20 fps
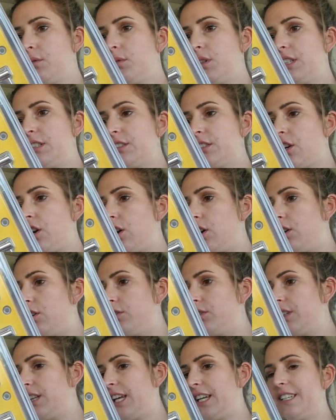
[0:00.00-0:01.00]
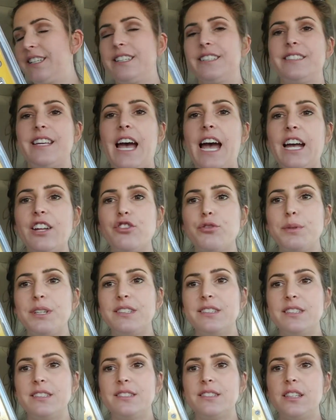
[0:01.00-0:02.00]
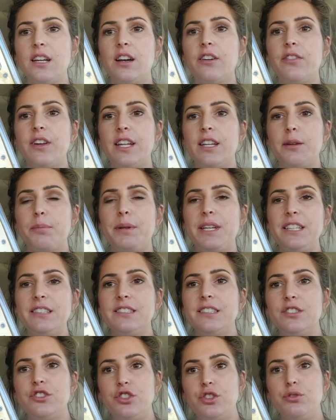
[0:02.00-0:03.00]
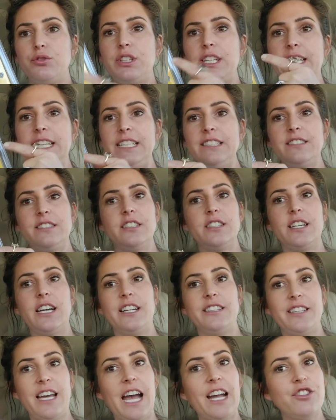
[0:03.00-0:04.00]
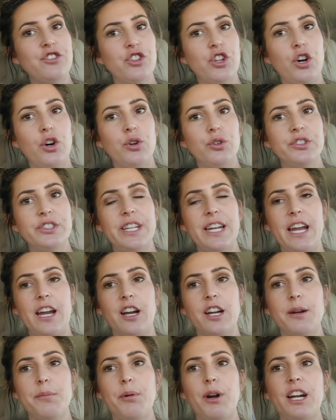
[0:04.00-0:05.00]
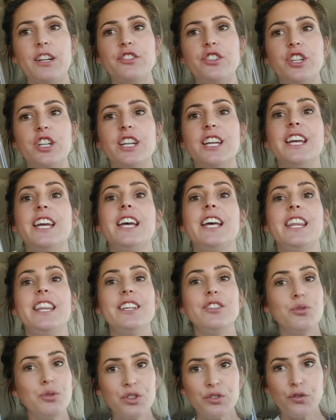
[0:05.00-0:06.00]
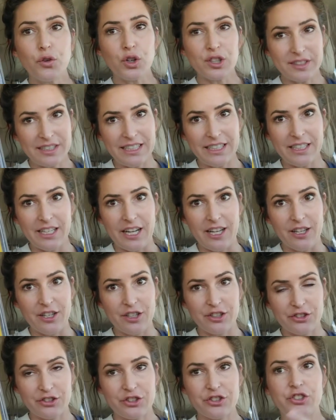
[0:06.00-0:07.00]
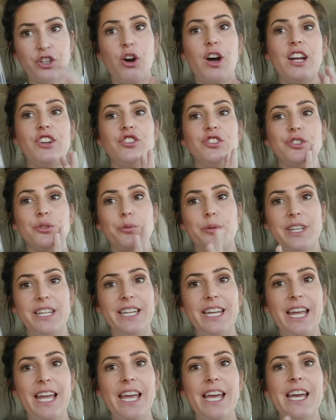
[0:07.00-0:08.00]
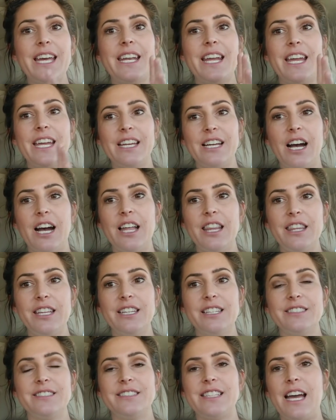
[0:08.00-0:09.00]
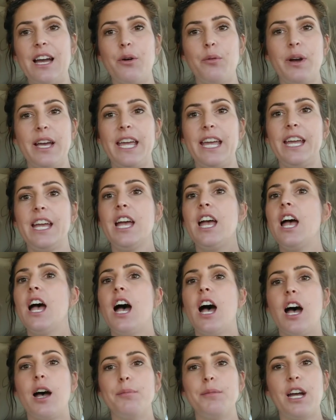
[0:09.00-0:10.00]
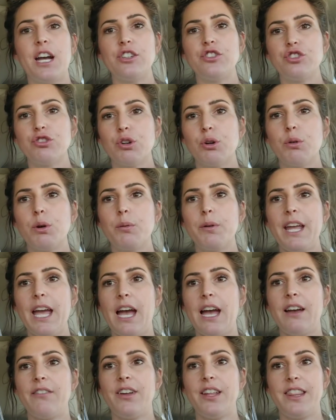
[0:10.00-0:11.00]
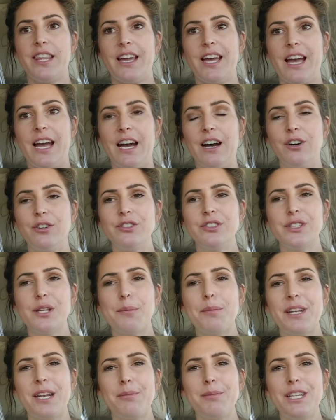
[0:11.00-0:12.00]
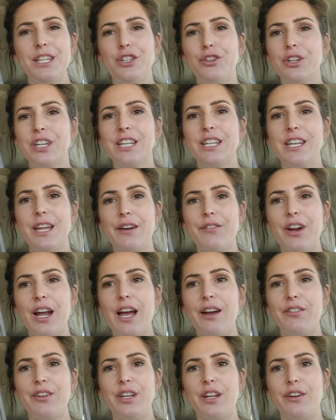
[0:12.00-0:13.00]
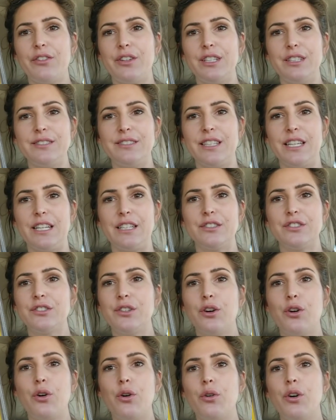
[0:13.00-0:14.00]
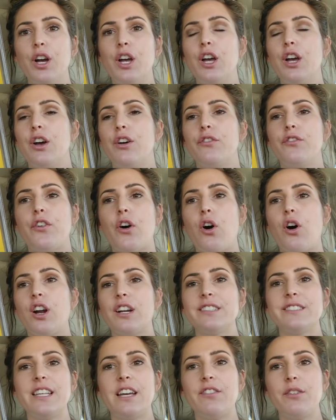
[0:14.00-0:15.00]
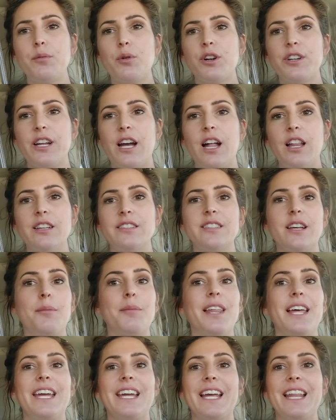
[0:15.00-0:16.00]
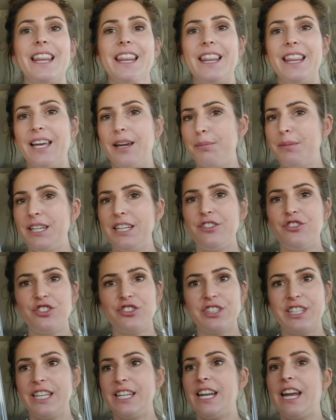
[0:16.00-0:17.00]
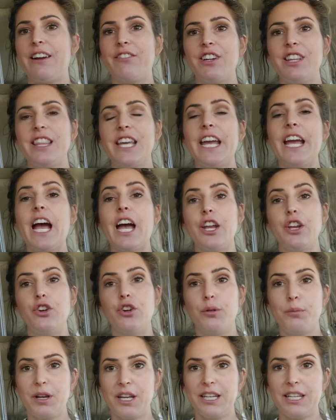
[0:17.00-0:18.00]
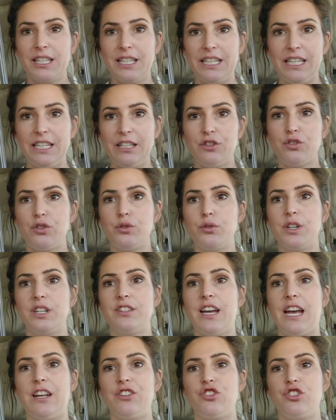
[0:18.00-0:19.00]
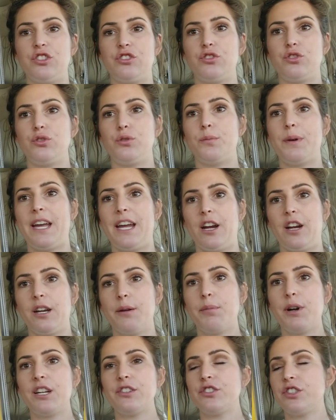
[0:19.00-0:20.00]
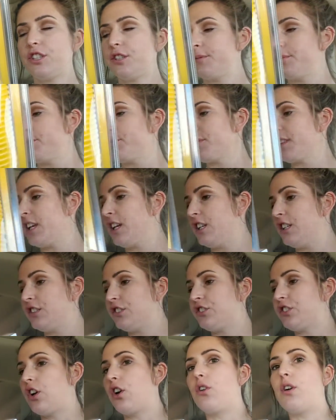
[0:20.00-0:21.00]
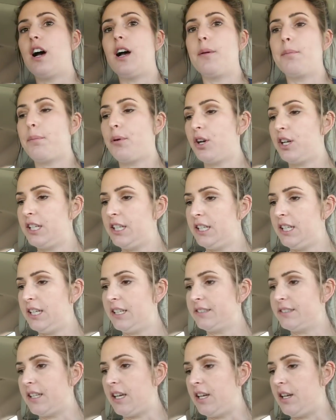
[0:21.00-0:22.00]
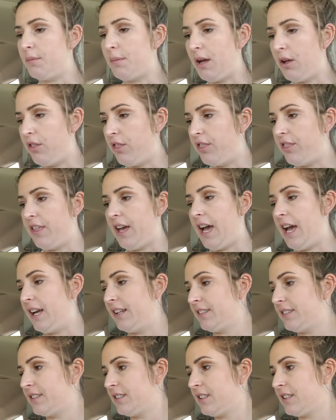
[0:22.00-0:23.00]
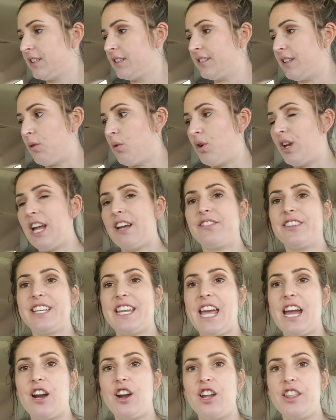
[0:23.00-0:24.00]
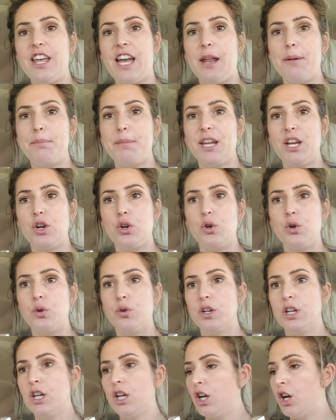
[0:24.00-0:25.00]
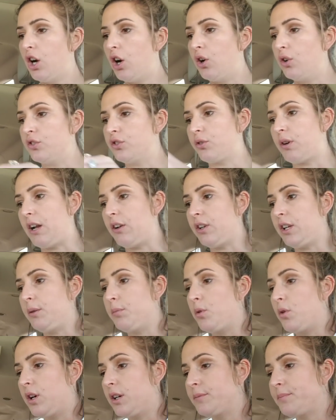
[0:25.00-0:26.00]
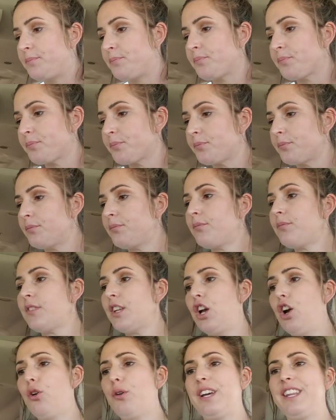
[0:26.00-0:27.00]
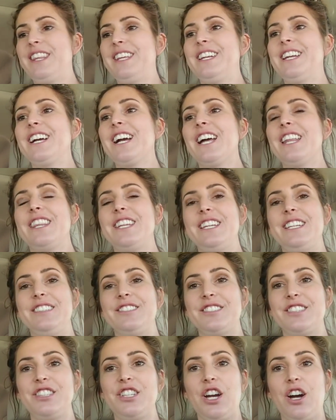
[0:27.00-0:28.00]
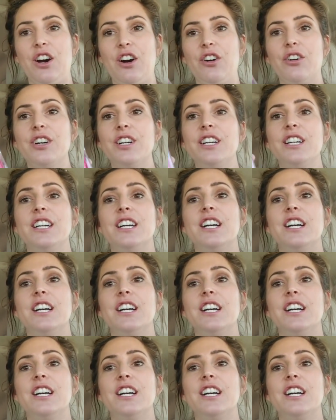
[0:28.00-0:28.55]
what it's called, like the attachments and stuff and the pieces you need to attach the hose to the air compressor, this was $14. So I just went ahead and got this. That way, I'm not sure what we have at the house, but I mean, you can never have enough of these things. So for seven more dollars i'm like let me just get everything i know i'm gonna need to attach this to my air compressor so i'm pretty excited about that because i won't have to carry that big old hose around anymore oh and then i got these y'all